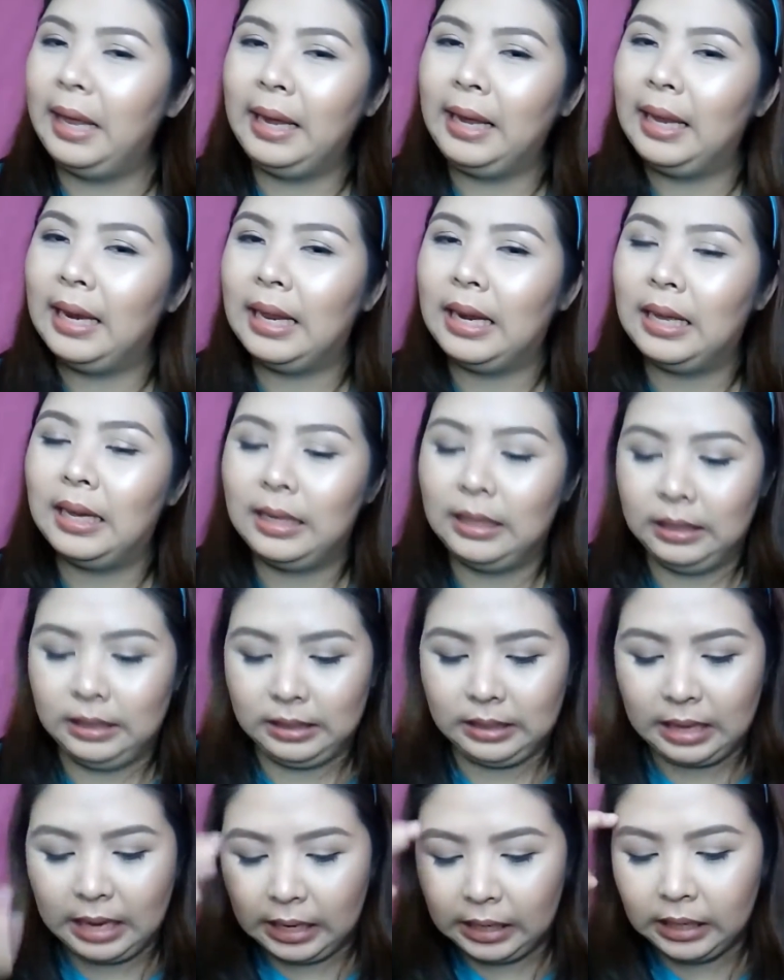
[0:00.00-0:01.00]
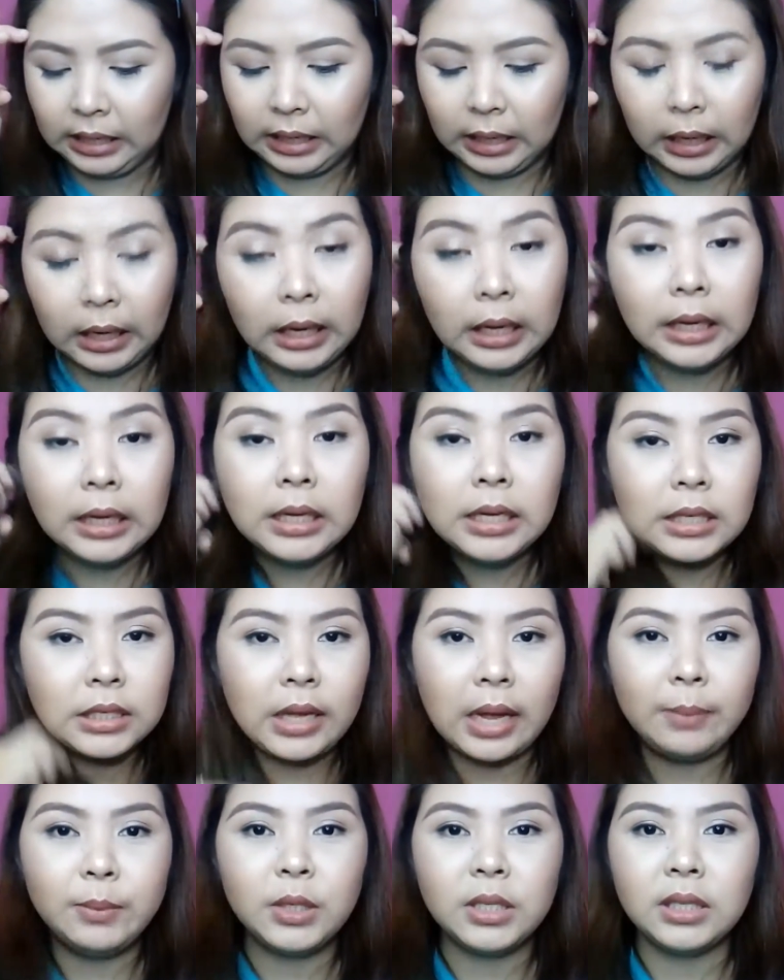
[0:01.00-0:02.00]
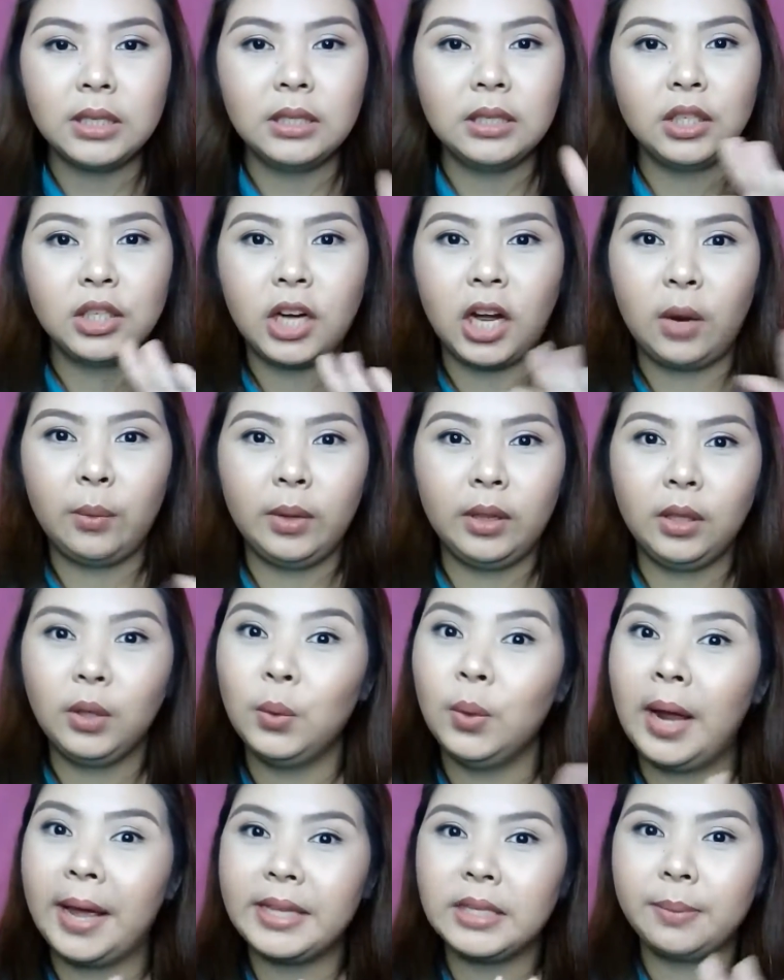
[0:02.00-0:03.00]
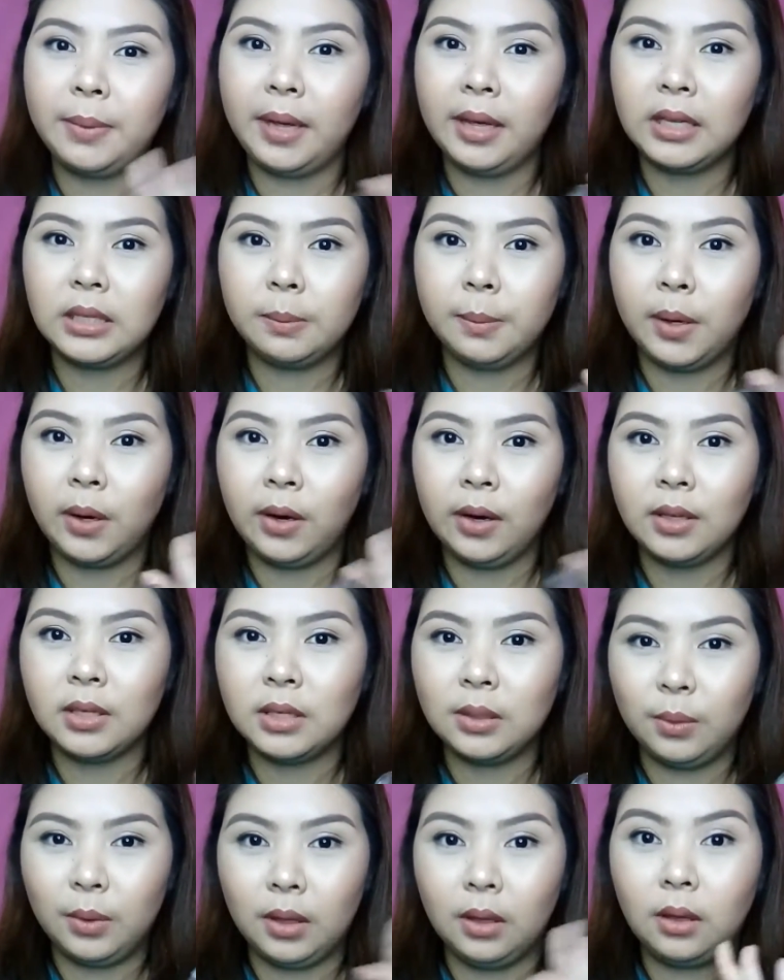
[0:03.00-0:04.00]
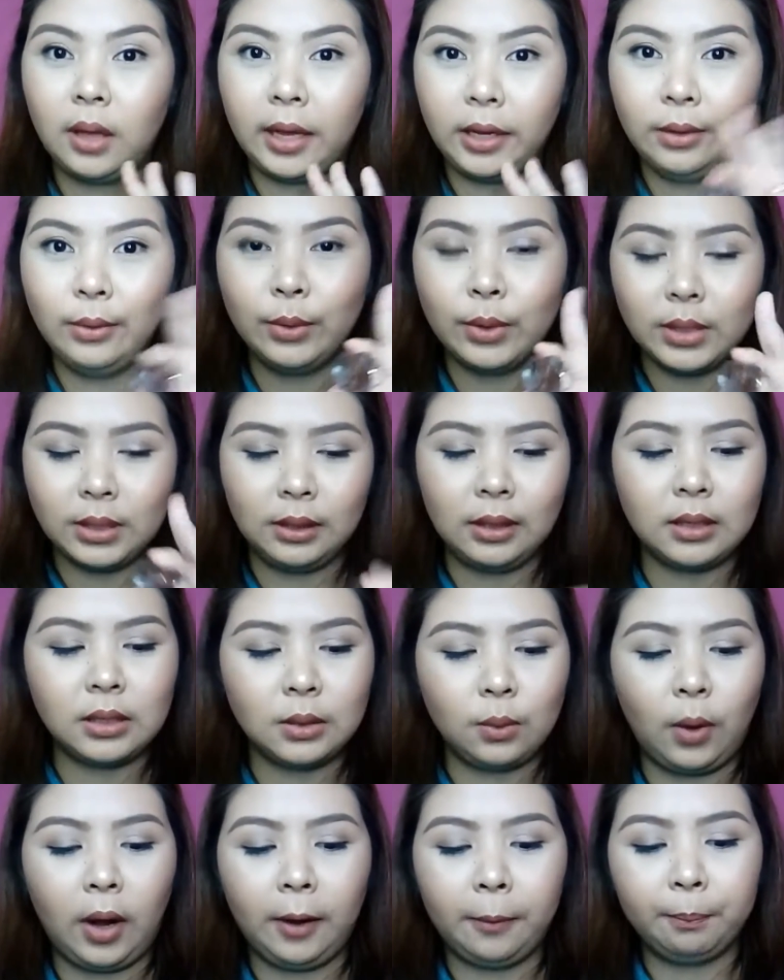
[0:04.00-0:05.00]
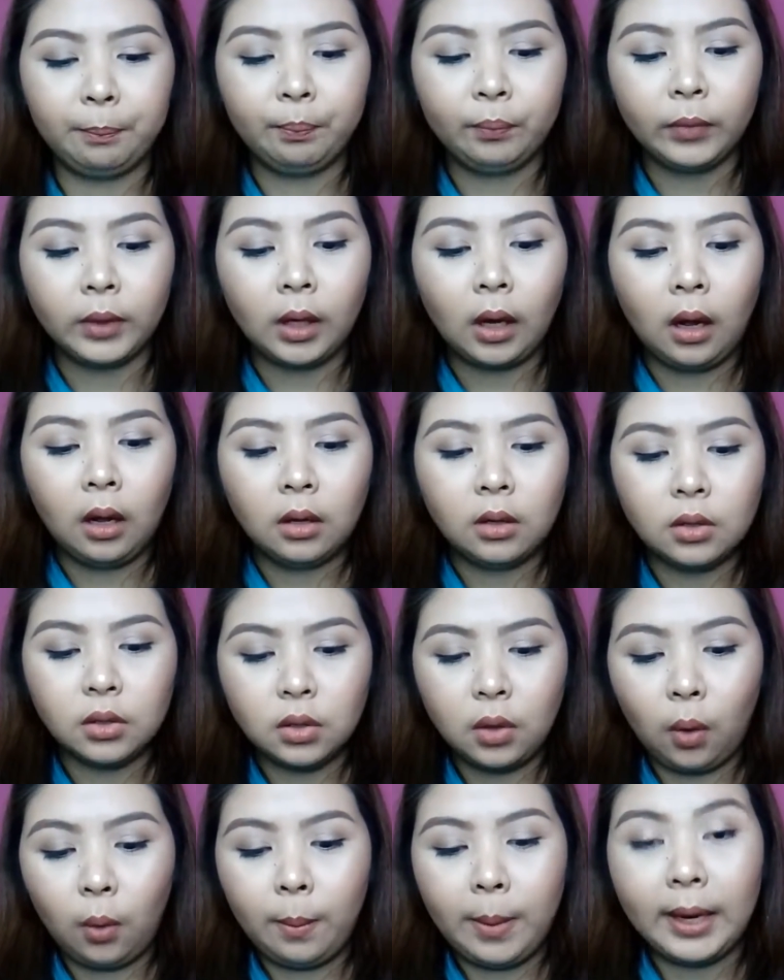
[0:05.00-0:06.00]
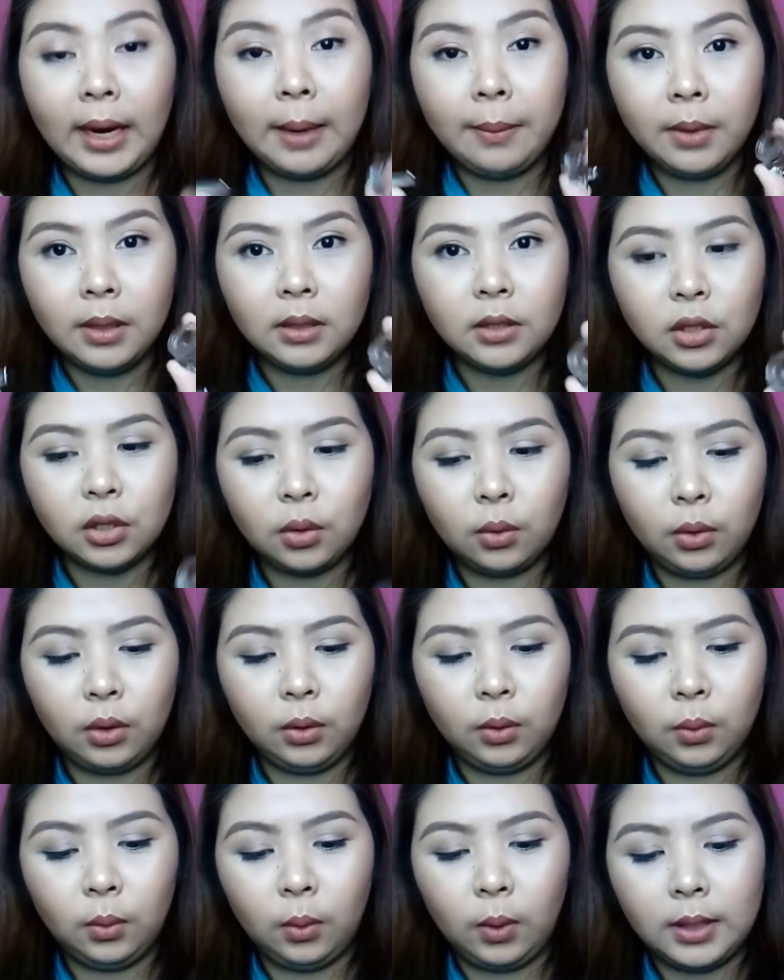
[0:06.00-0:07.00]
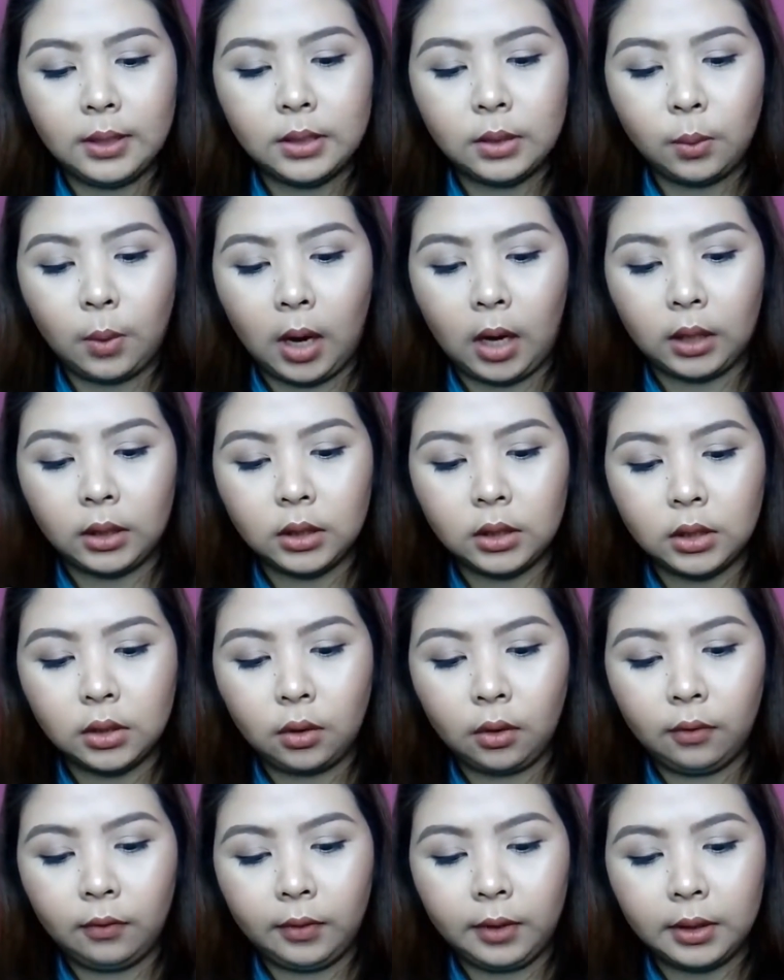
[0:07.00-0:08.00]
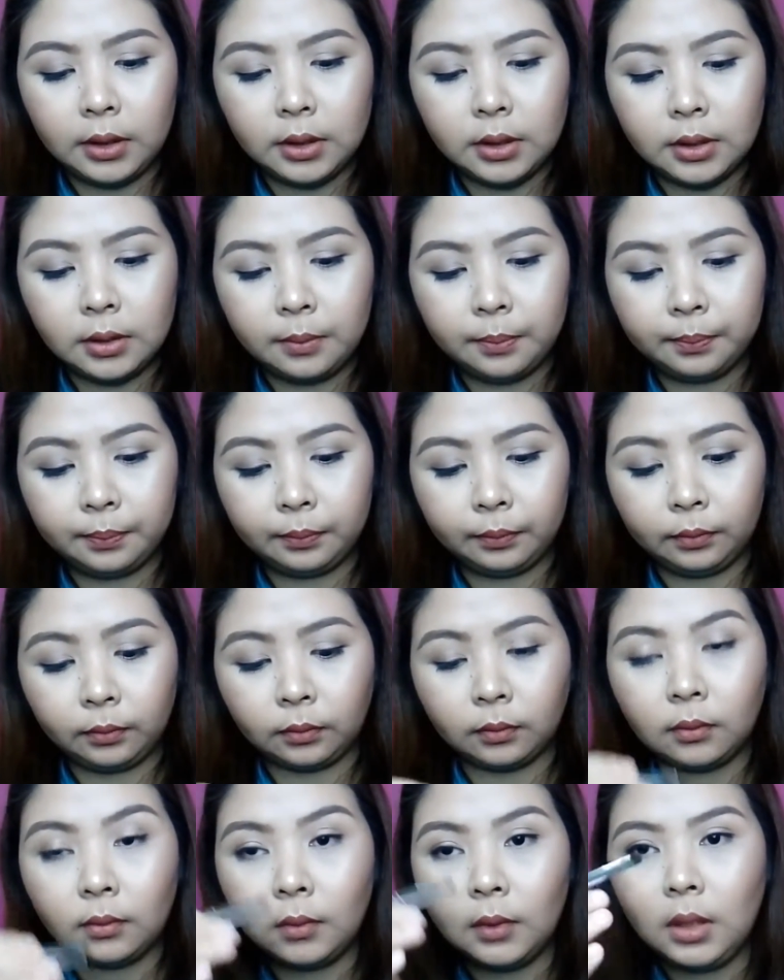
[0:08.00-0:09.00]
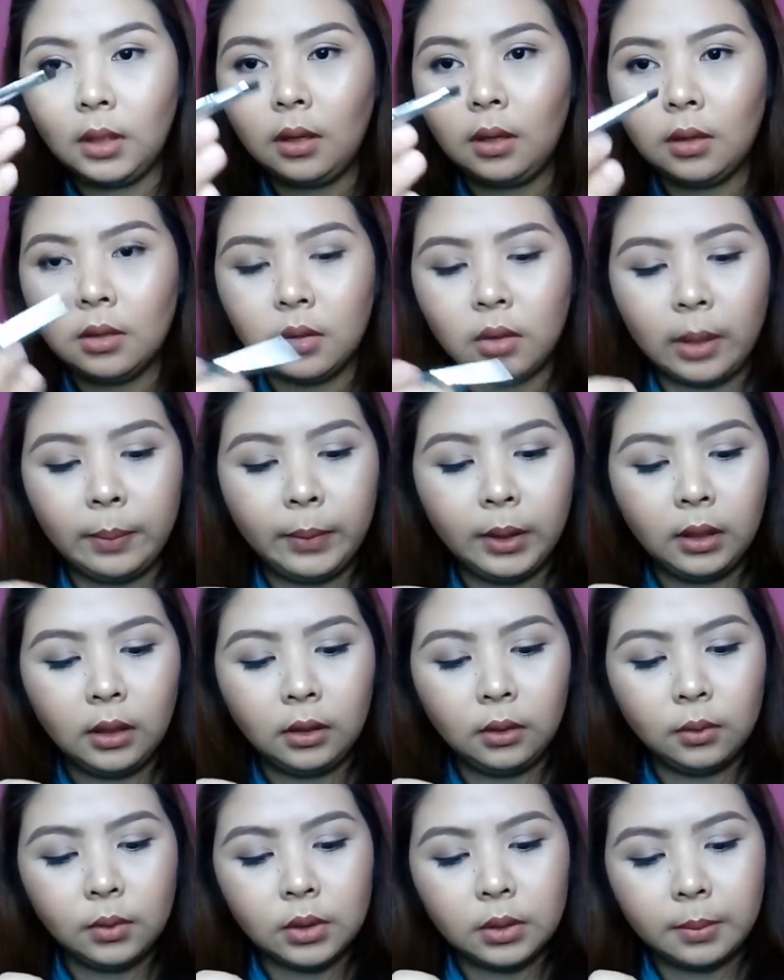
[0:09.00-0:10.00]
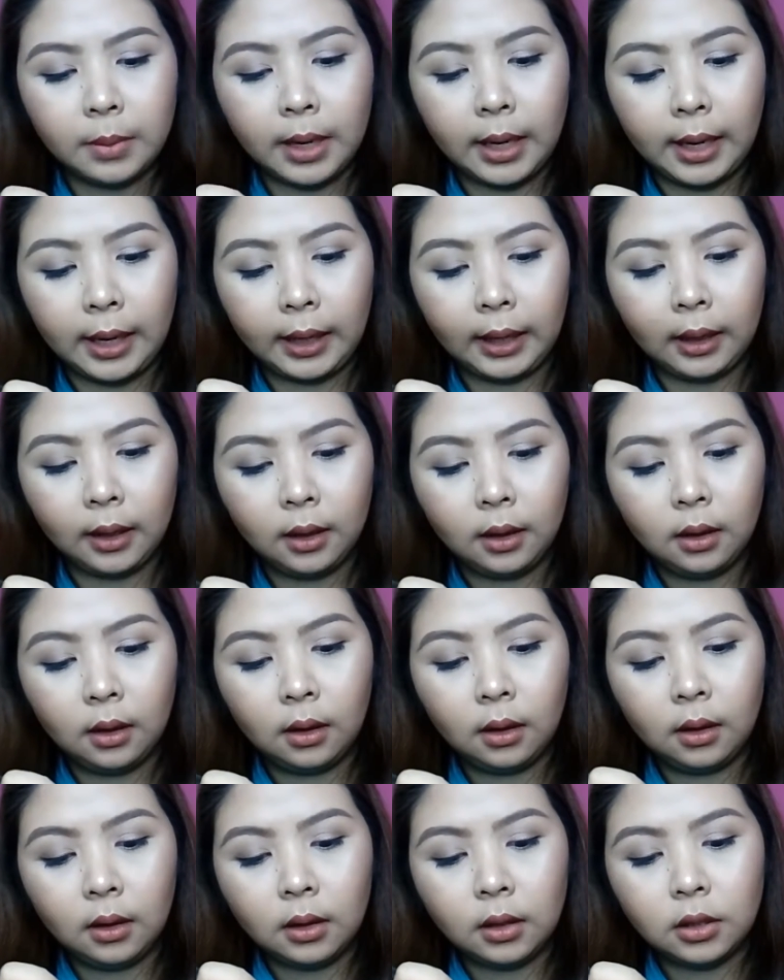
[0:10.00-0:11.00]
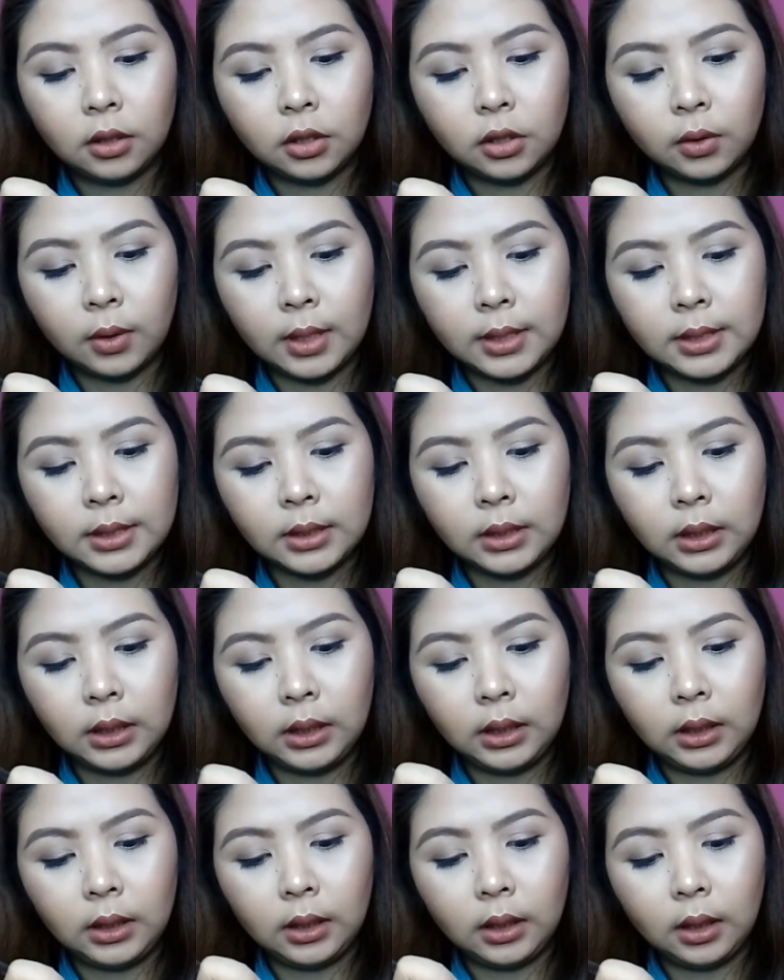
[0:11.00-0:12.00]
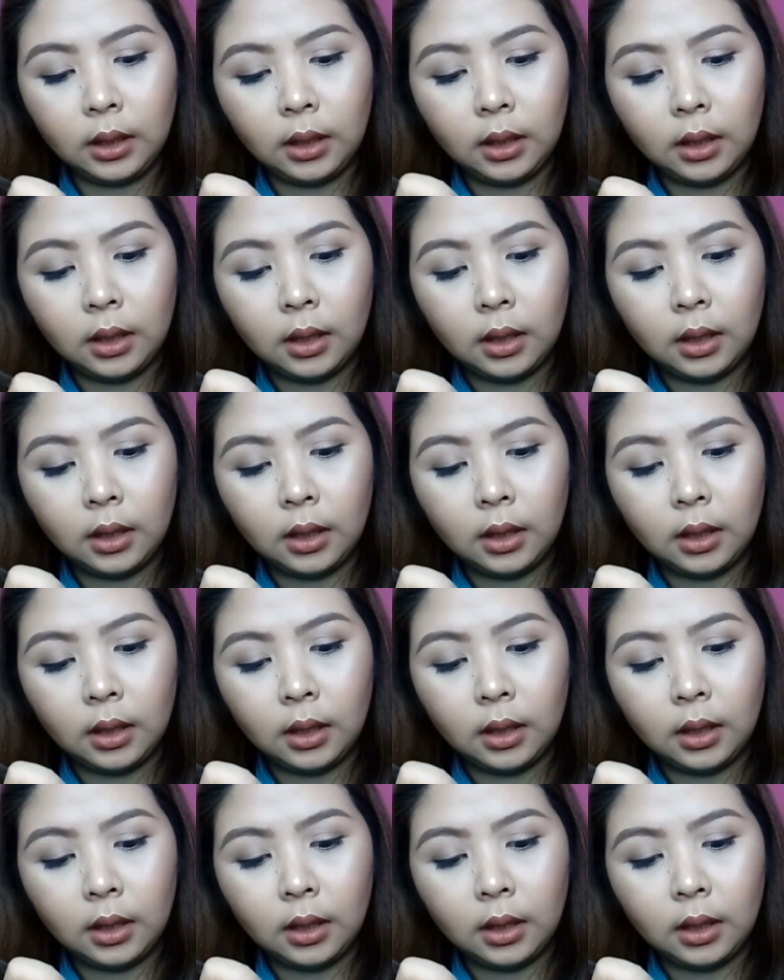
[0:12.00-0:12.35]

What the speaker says: like it at all. Ayun. So I'm just gonna share with you guys my experience when I used this one. So, but I'm gonna show you a swatch of this. So I'm gonna use my trusty